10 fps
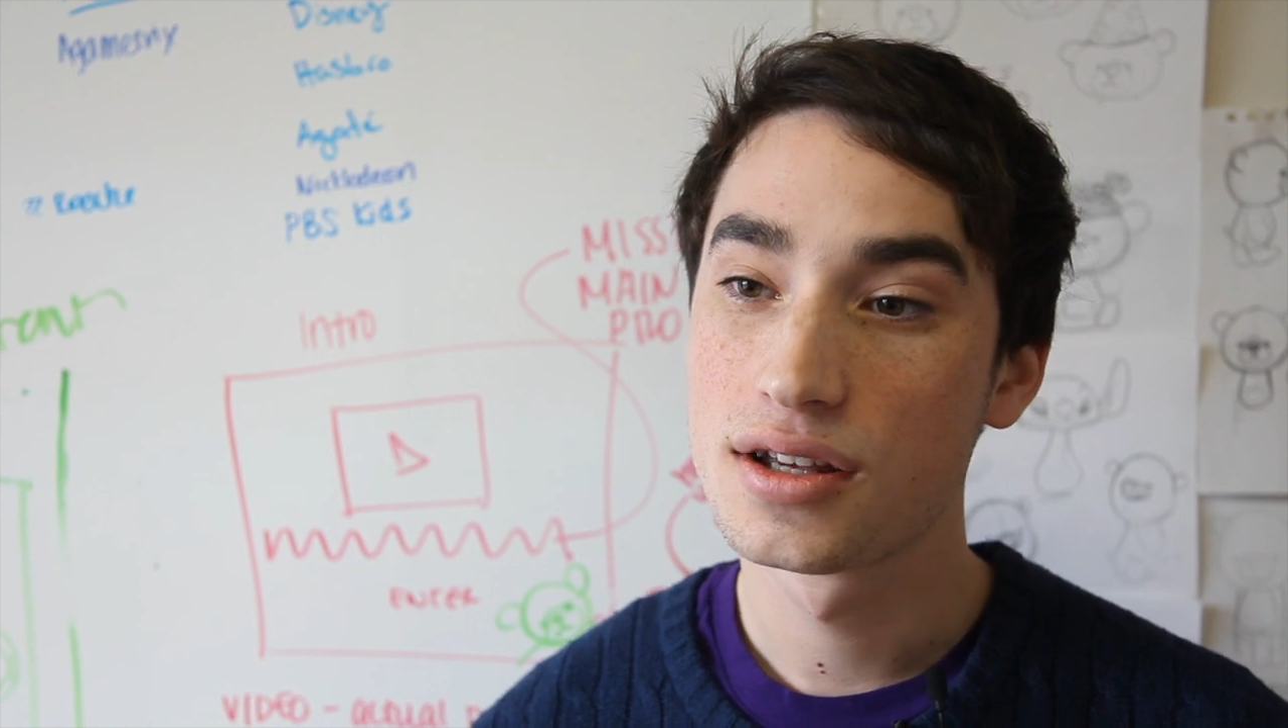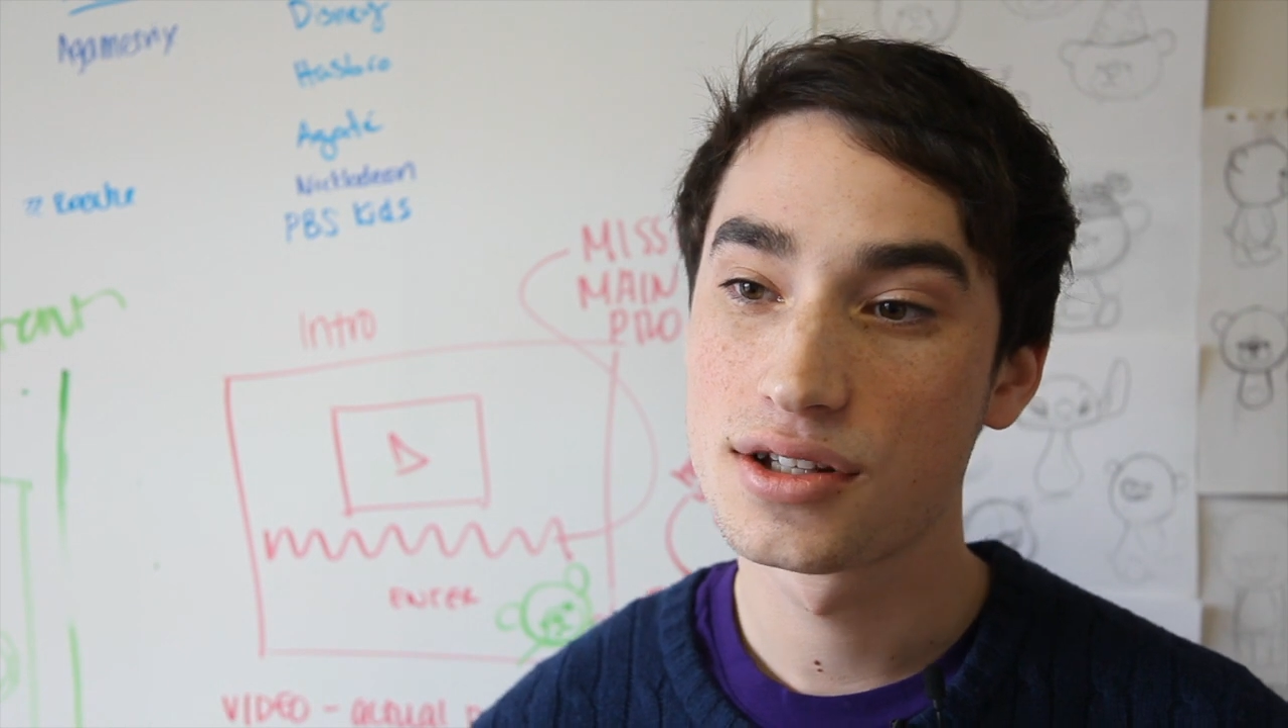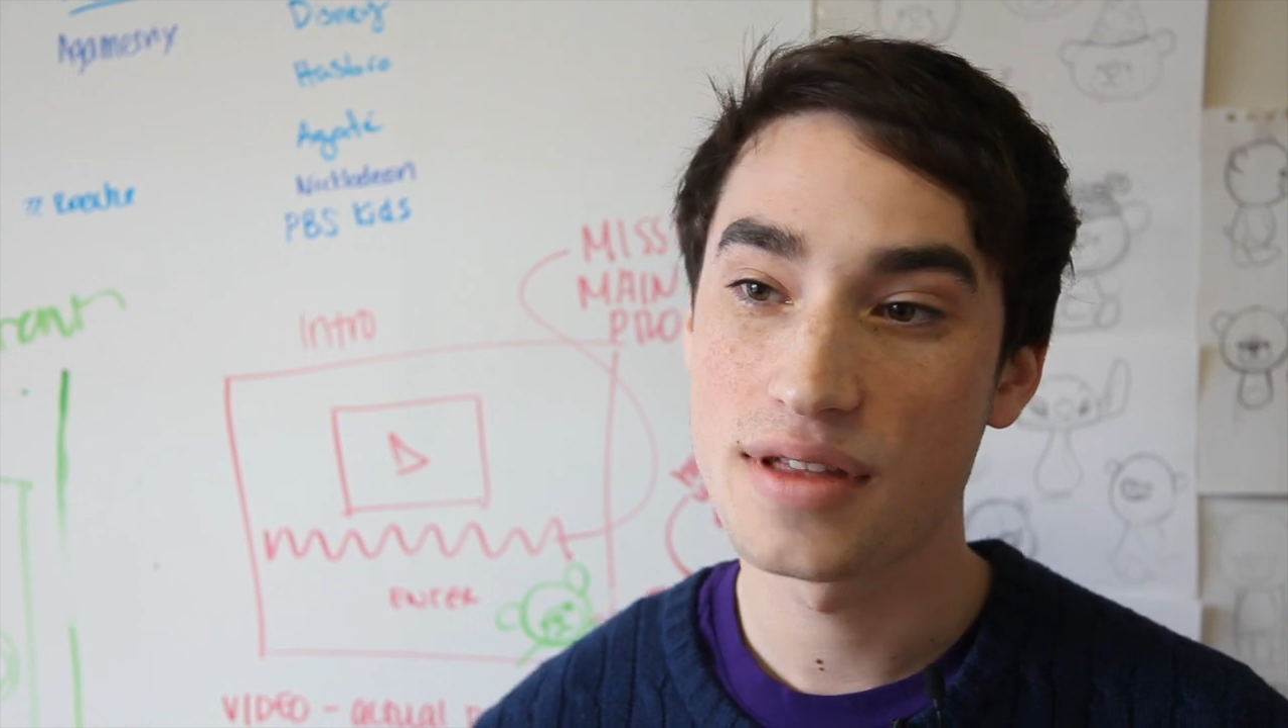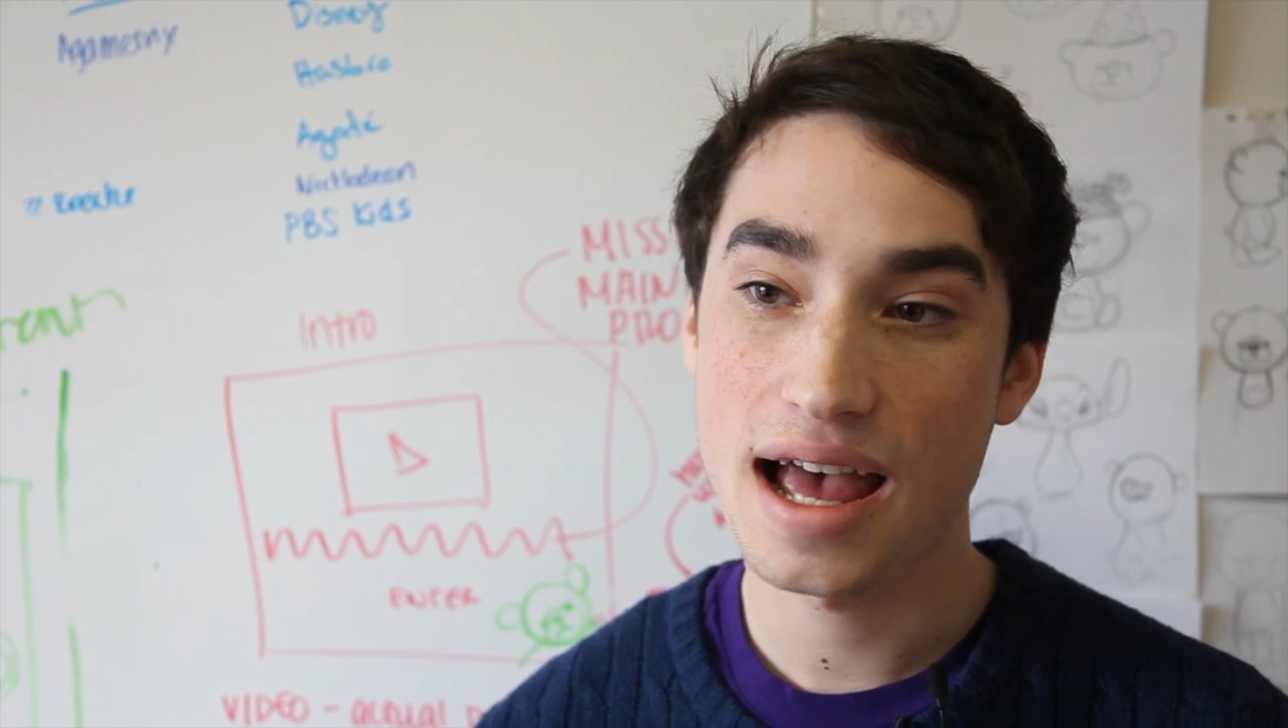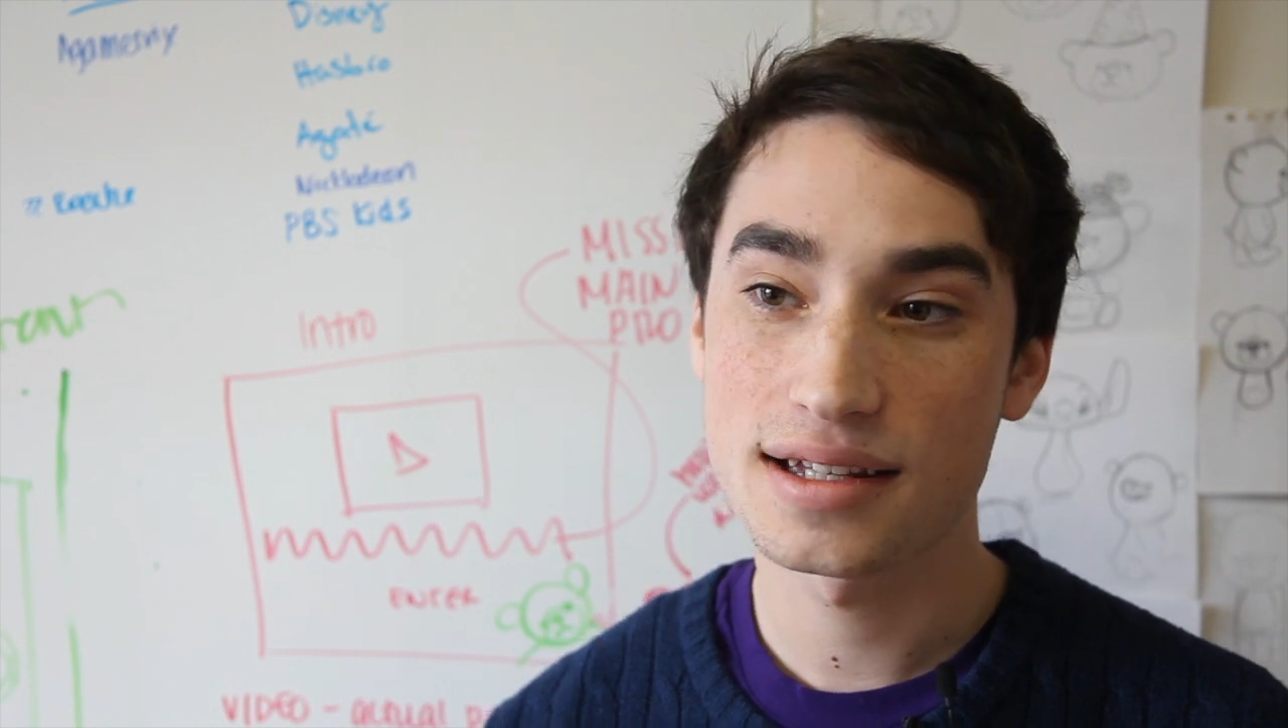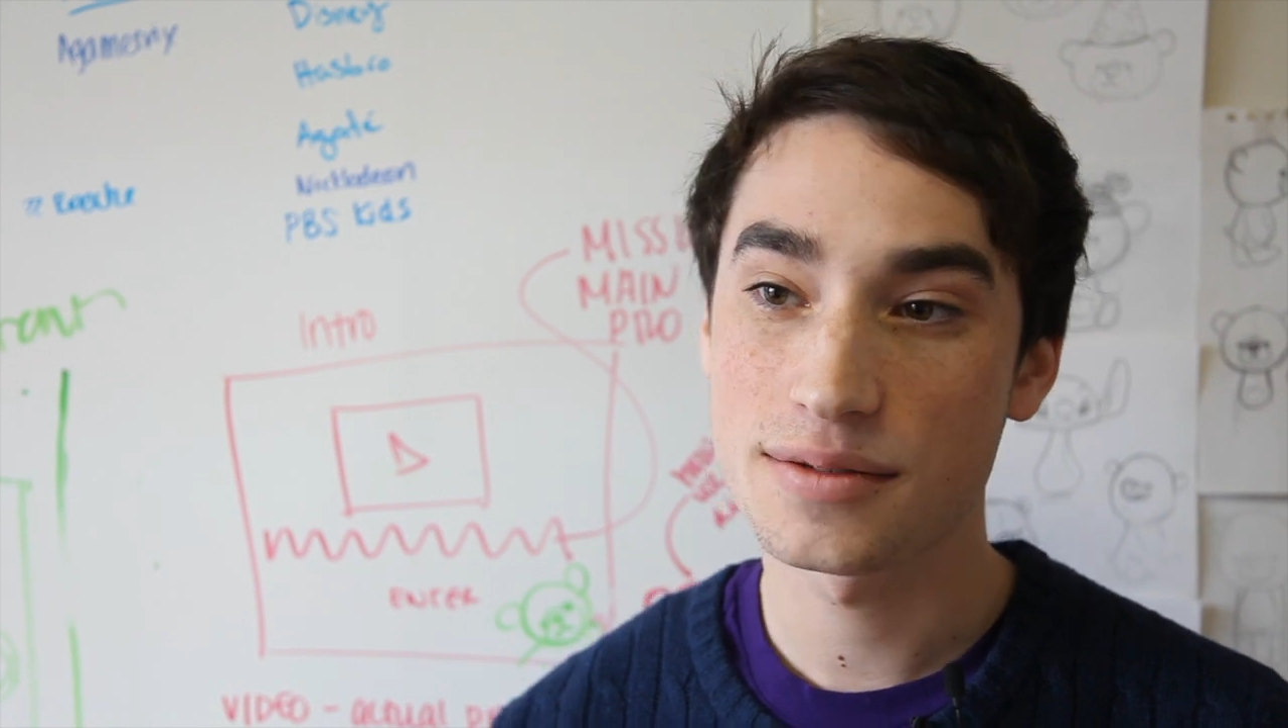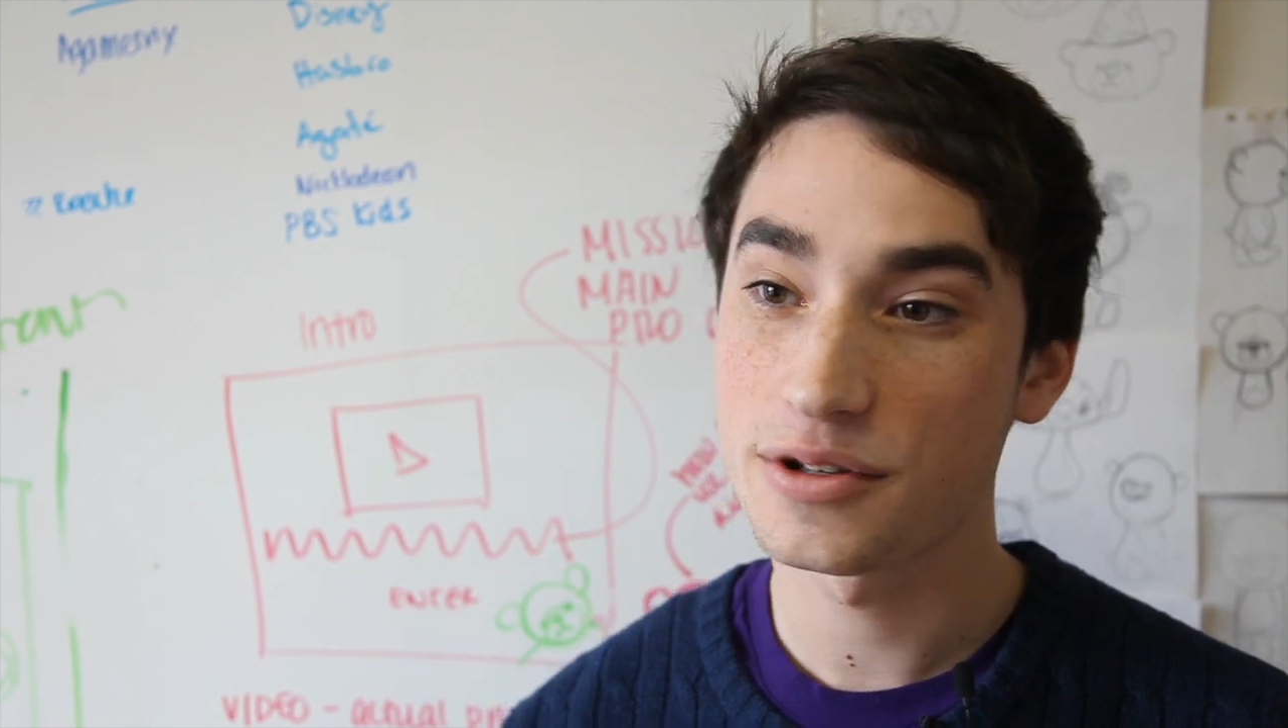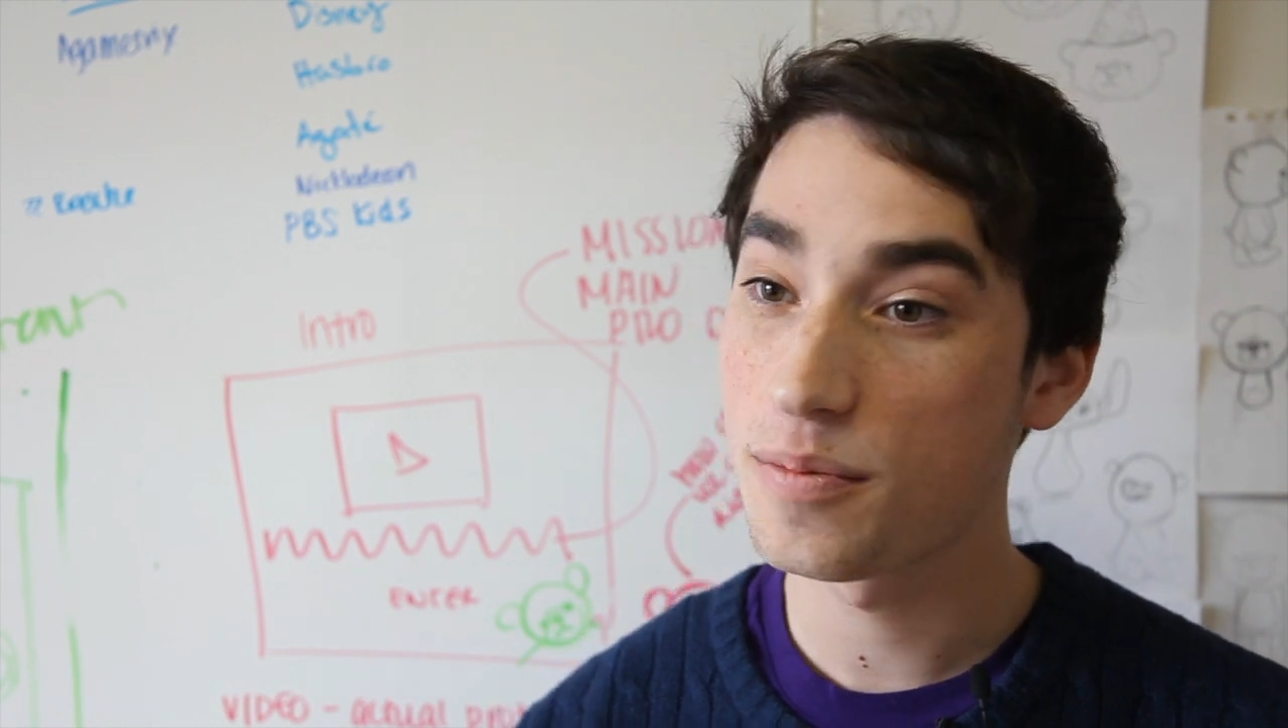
So that's when